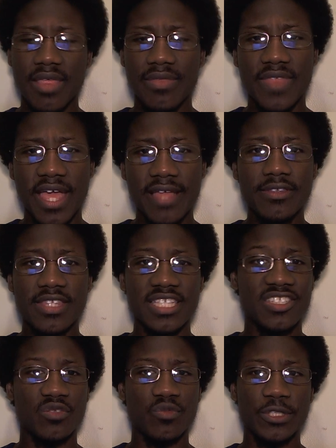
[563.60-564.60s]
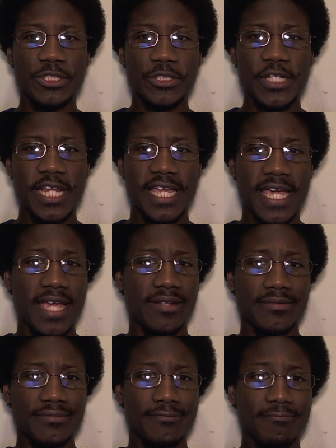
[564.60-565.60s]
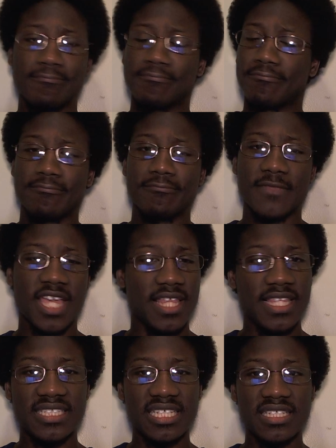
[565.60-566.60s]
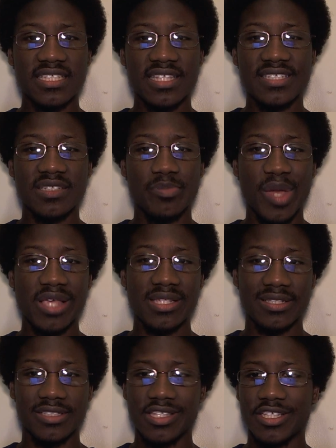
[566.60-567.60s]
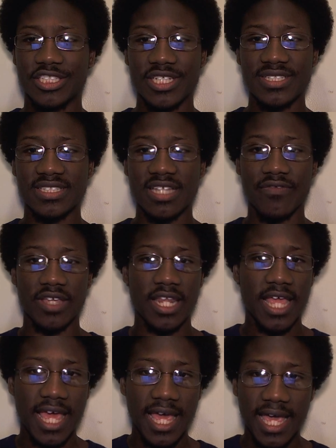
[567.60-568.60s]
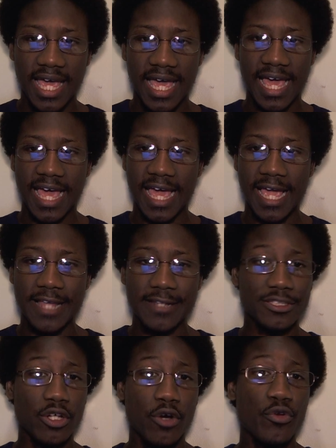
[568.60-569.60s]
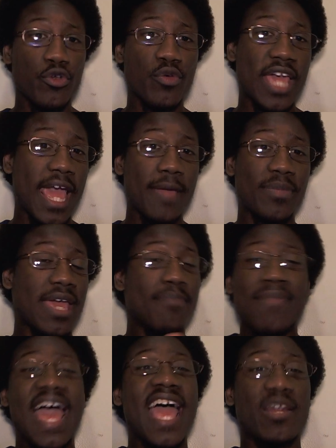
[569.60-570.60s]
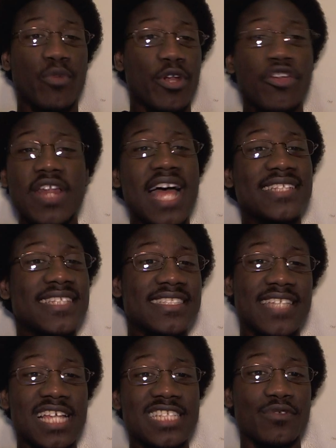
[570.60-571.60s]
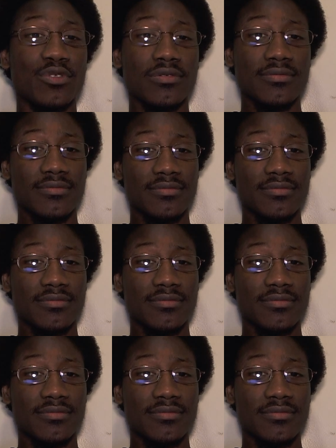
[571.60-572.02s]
then this is what you're going to get. And this is this is basically the gist of it. And so you can't get mad when you're not successful.